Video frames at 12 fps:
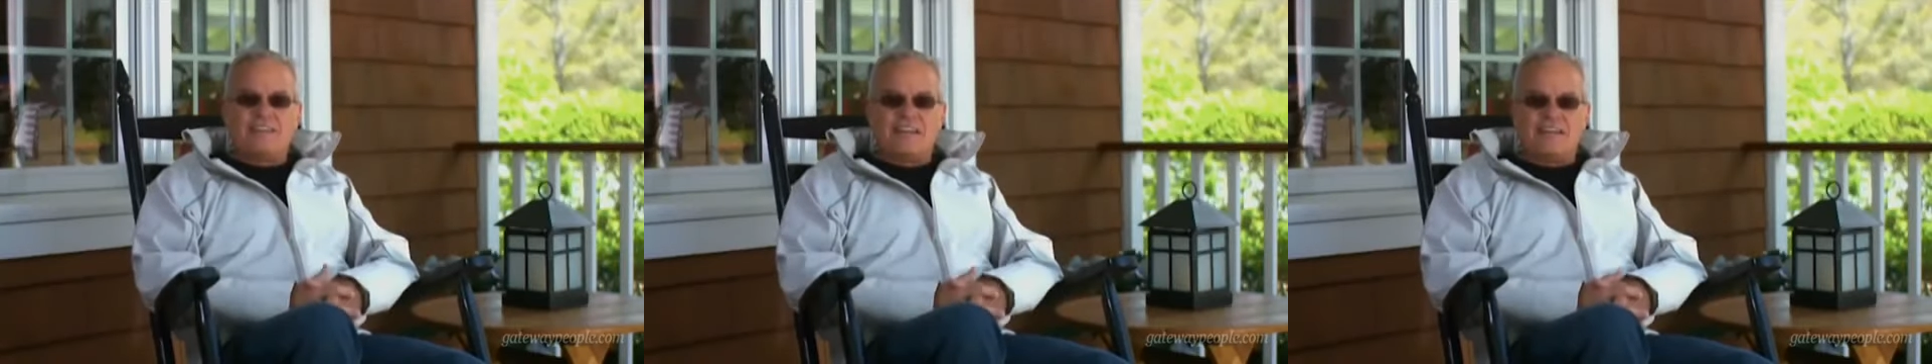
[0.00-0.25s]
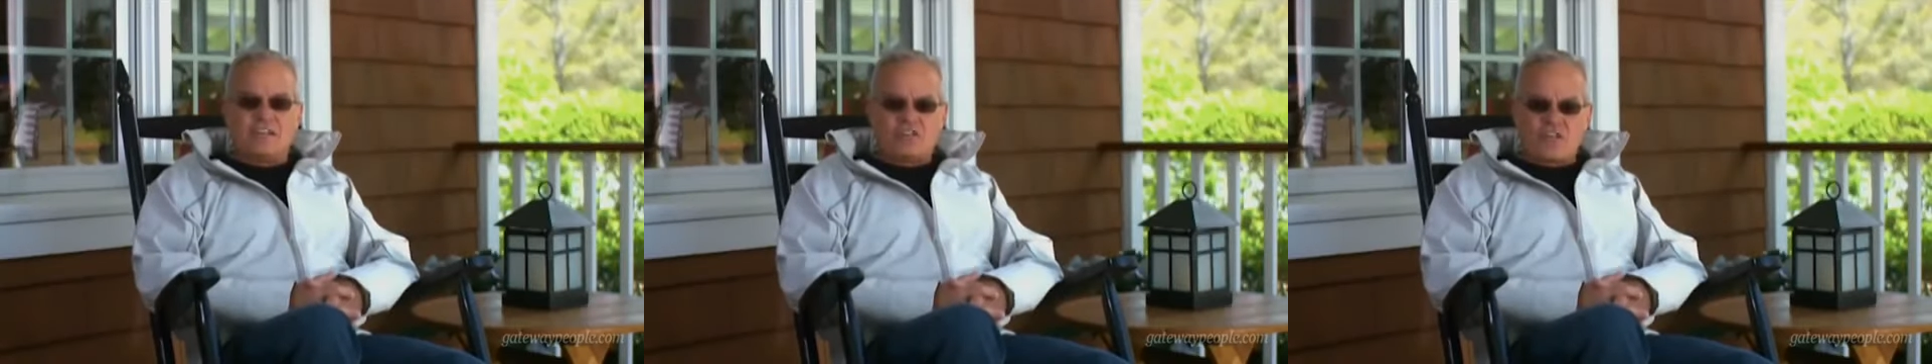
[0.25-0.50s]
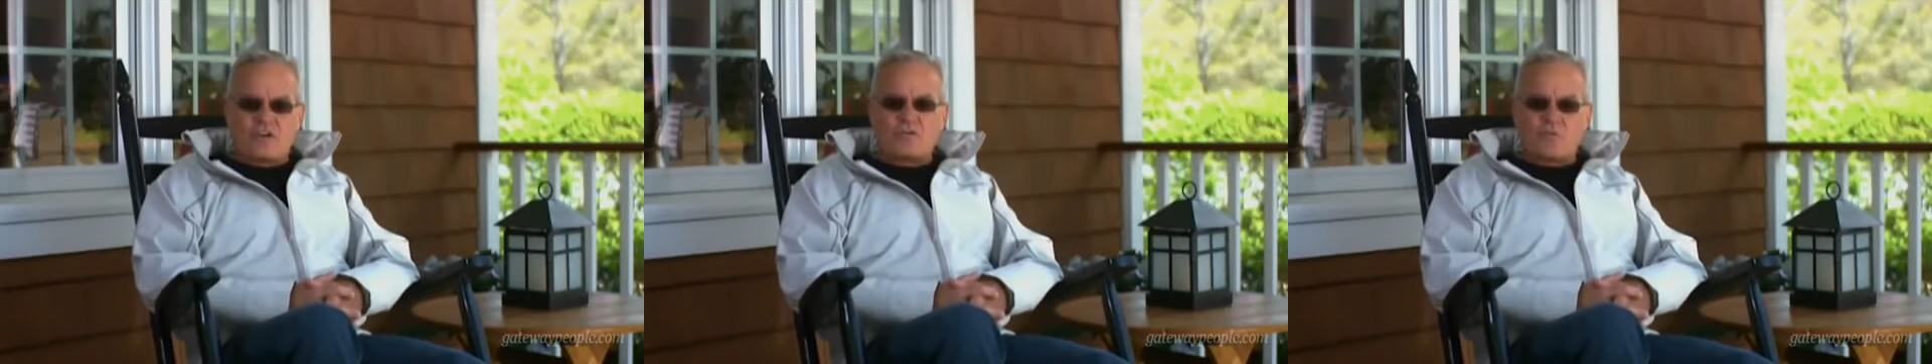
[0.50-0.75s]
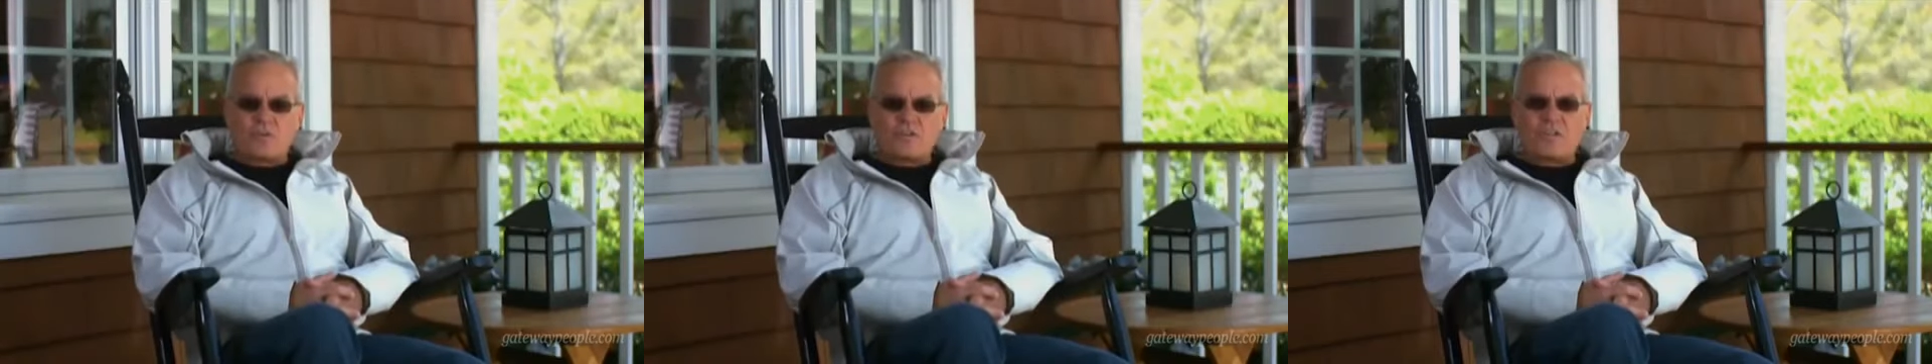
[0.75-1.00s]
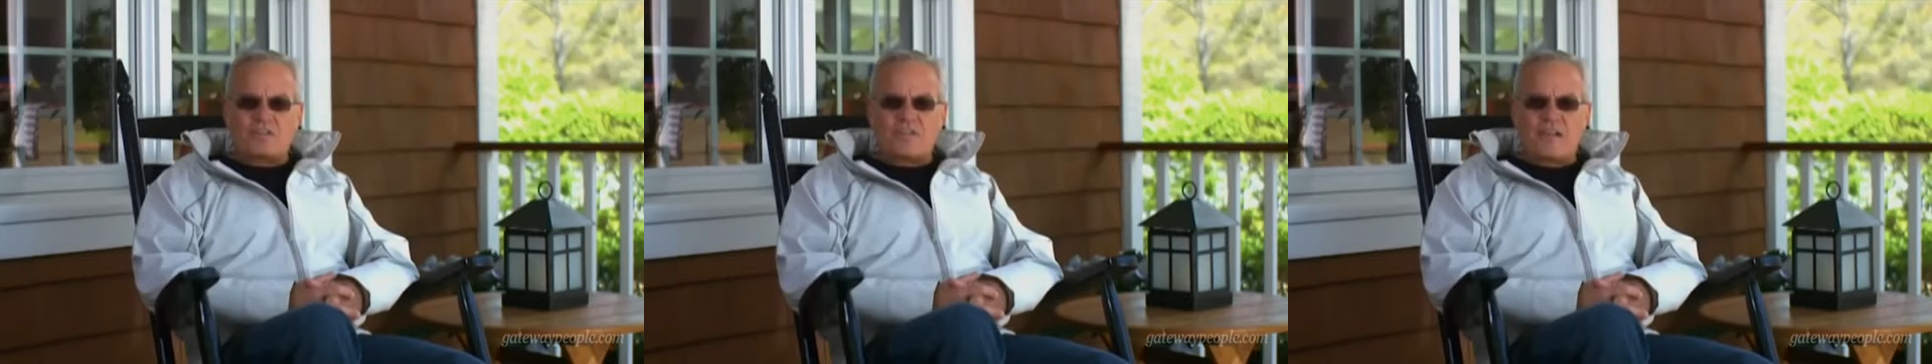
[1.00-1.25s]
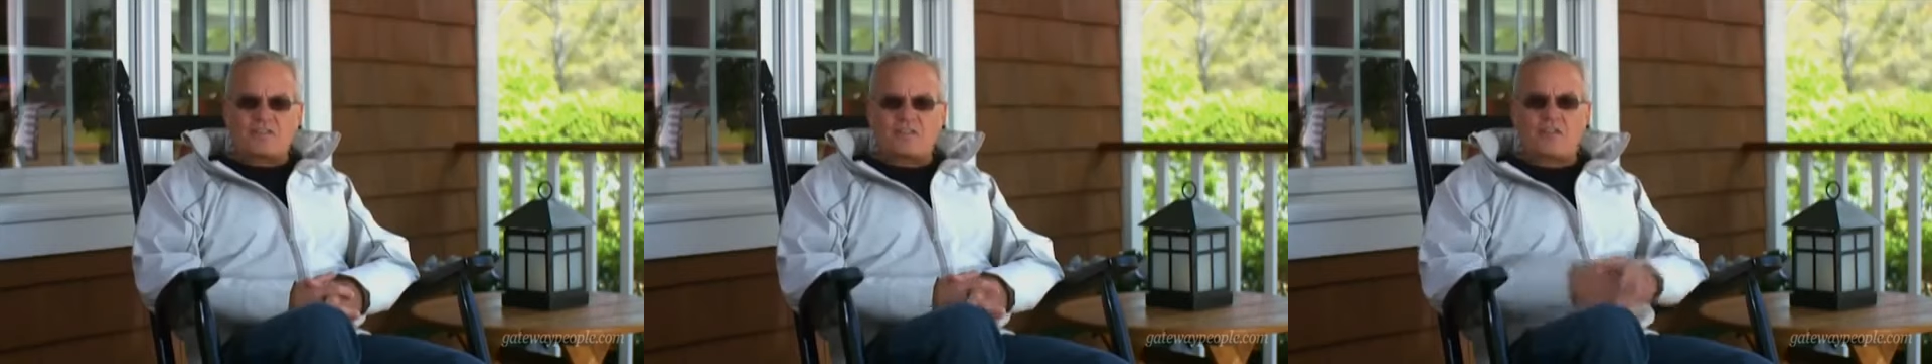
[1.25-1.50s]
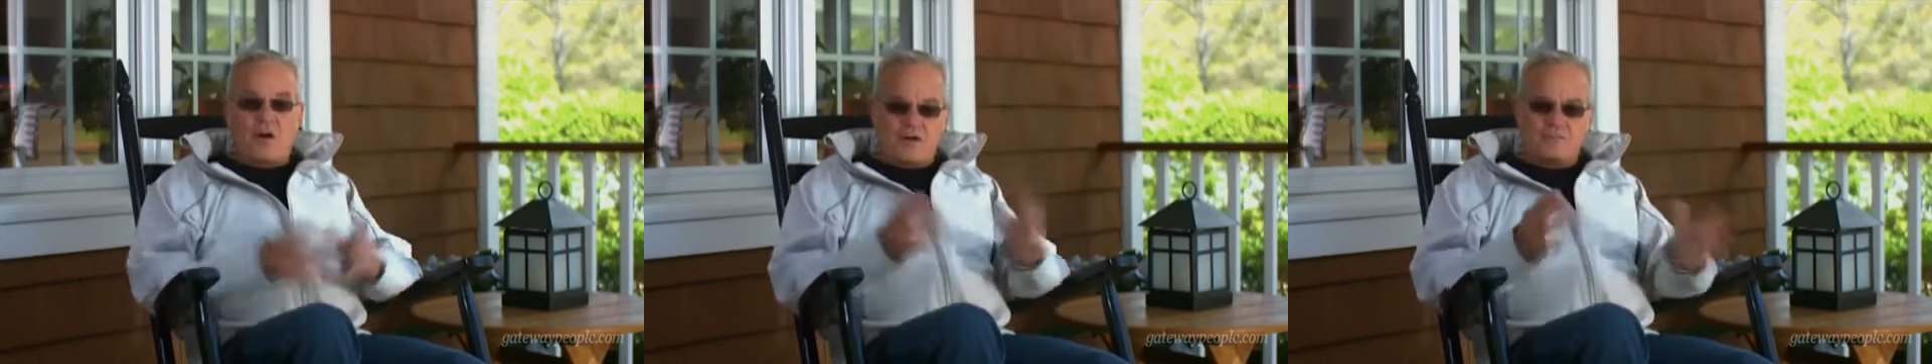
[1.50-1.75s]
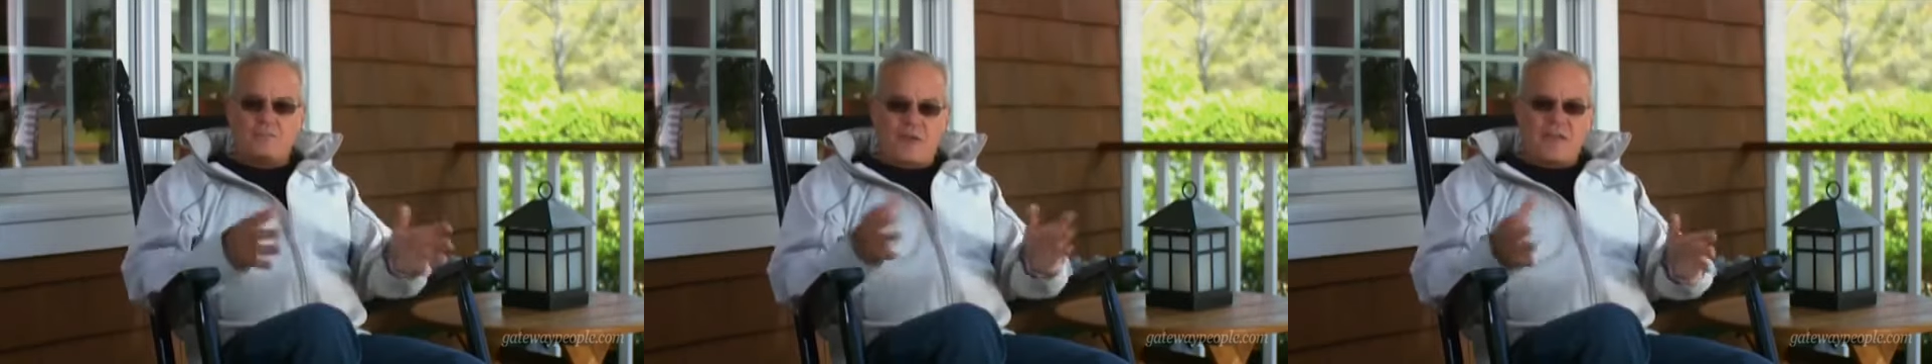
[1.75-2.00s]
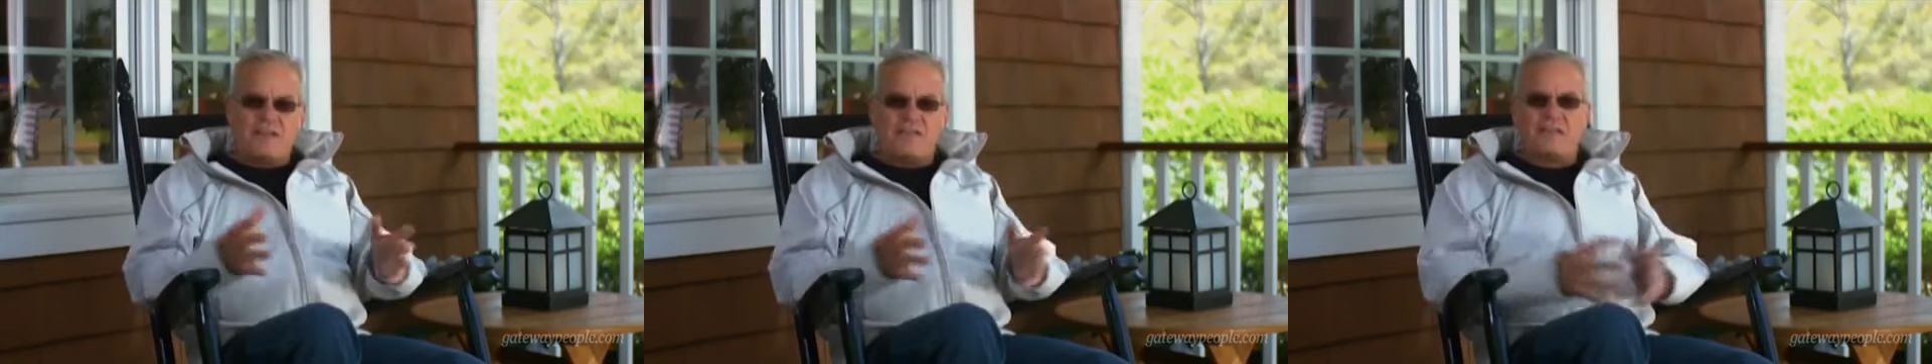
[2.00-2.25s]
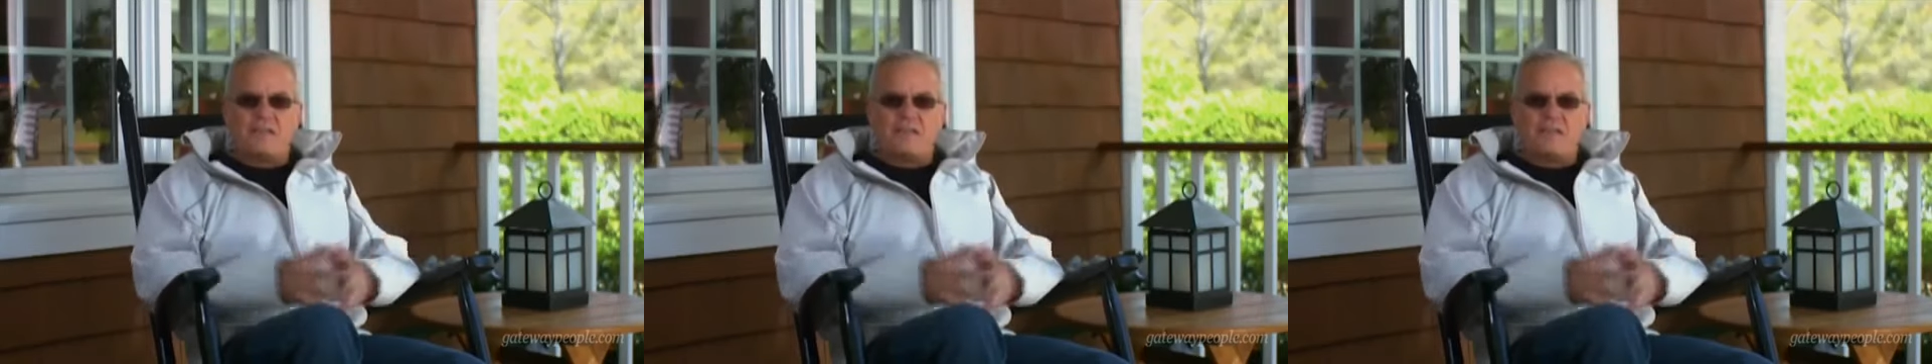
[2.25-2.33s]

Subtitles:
And he started working as an unpaid